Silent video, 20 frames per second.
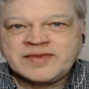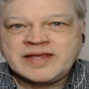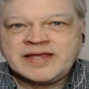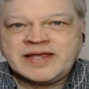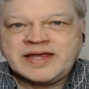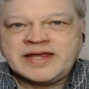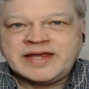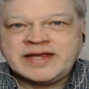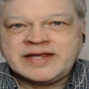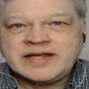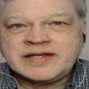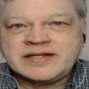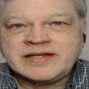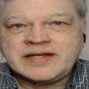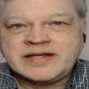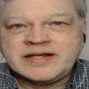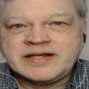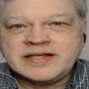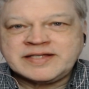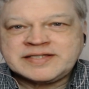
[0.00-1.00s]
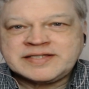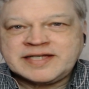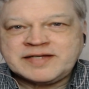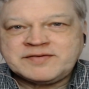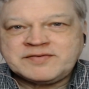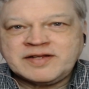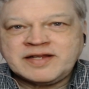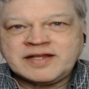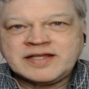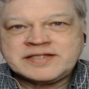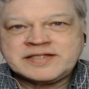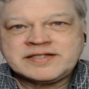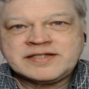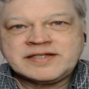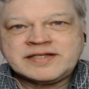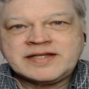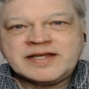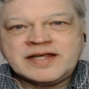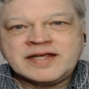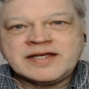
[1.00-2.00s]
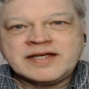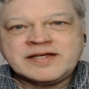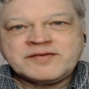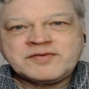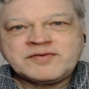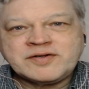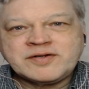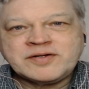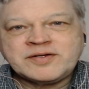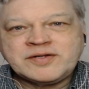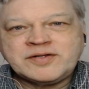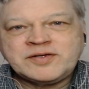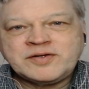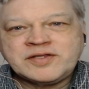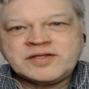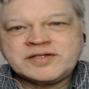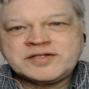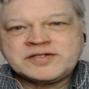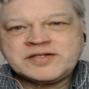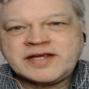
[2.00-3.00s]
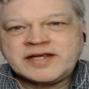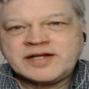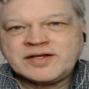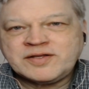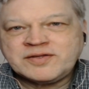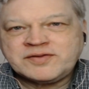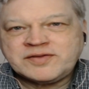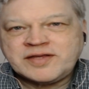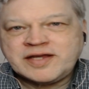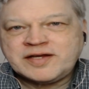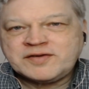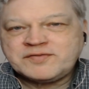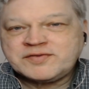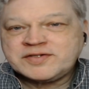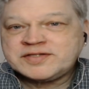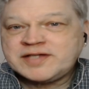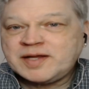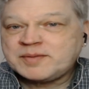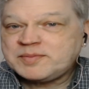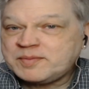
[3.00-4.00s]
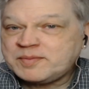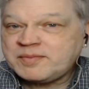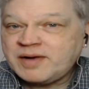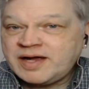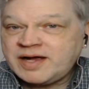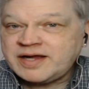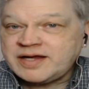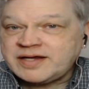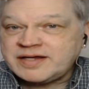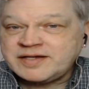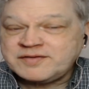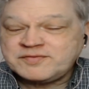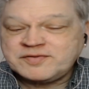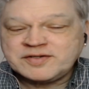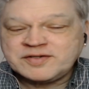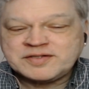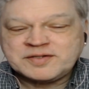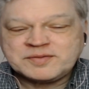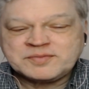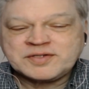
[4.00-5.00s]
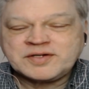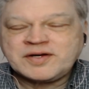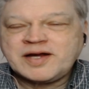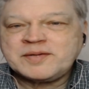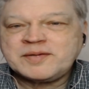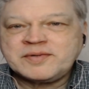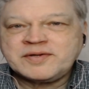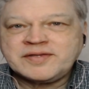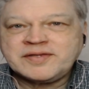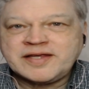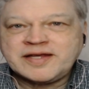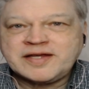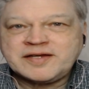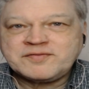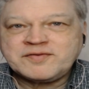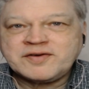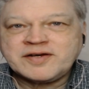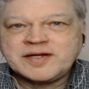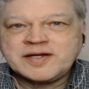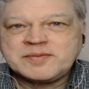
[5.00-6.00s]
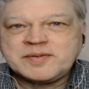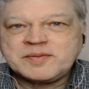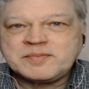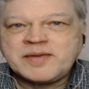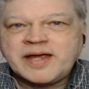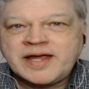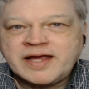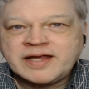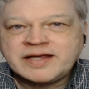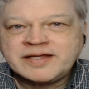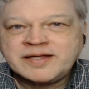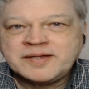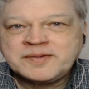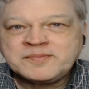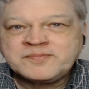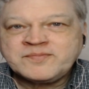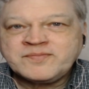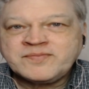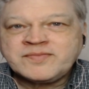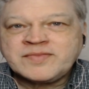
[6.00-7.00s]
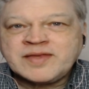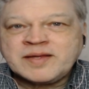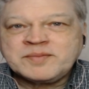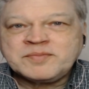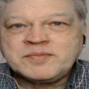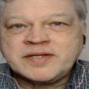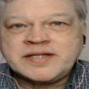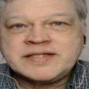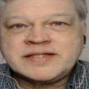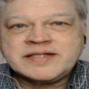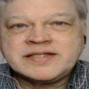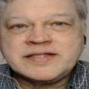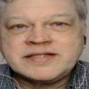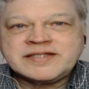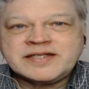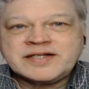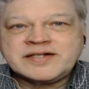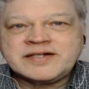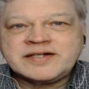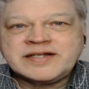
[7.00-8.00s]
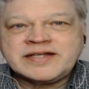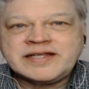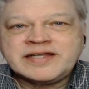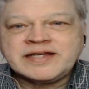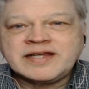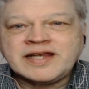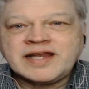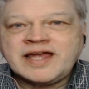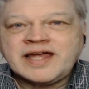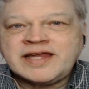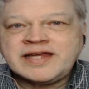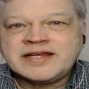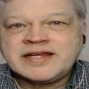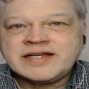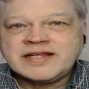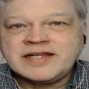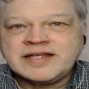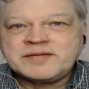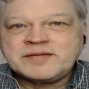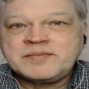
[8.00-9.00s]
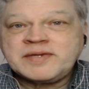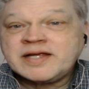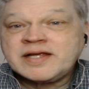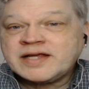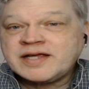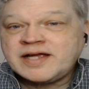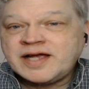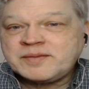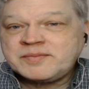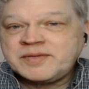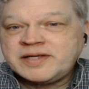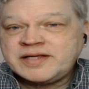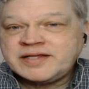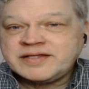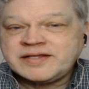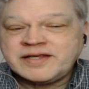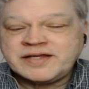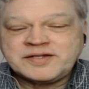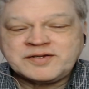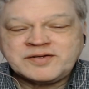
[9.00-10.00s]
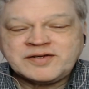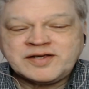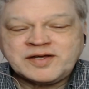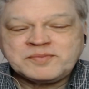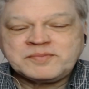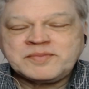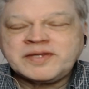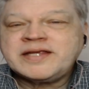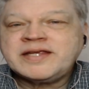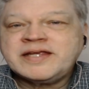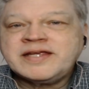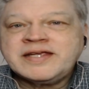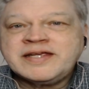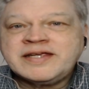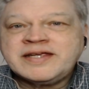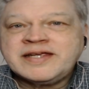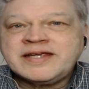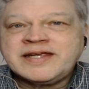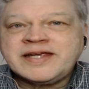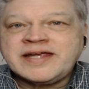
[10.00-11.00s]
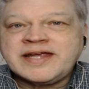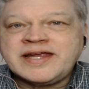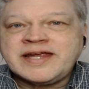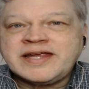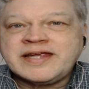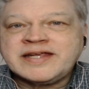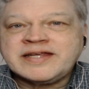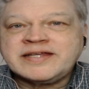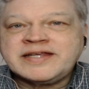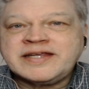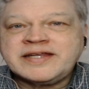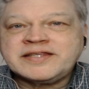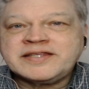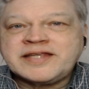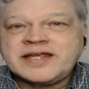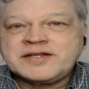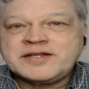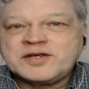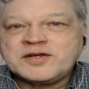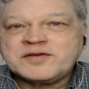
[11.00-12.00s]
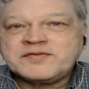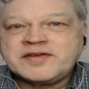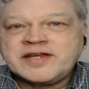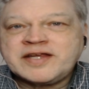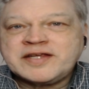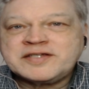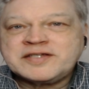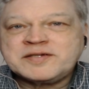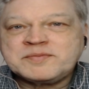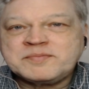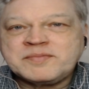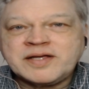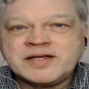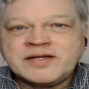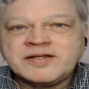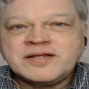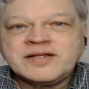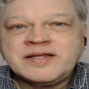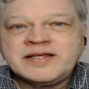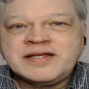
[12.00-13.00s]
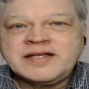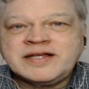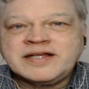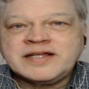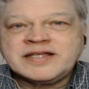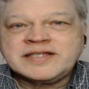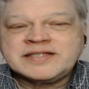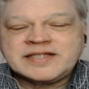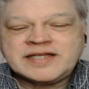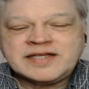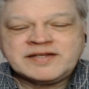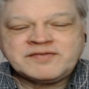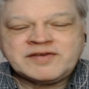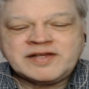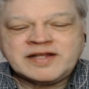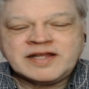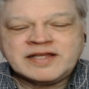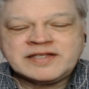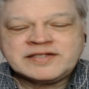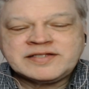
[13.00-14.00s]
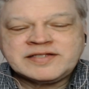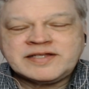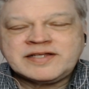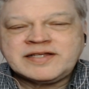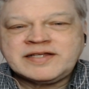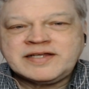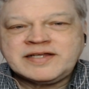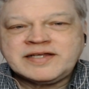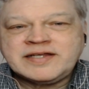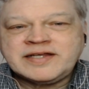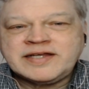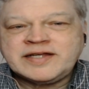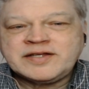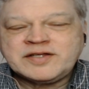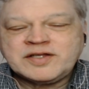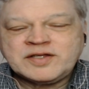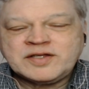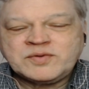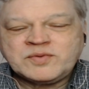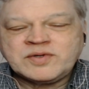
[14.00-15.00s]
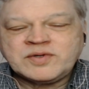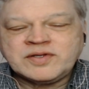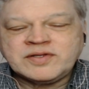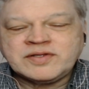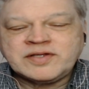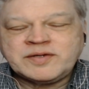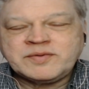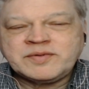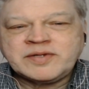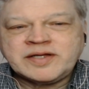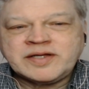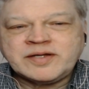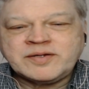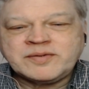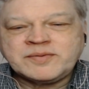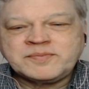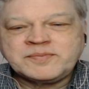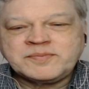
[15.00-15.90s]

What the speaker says: And let's give it a listen. If you're new to the channel, thank you for stopping by. If you're a subscriber, thank you for coming back. Please consider and hit a like, leave me a comment, they do help me, and hit that notification bell. Let's give it a listen. End of the World, here we go.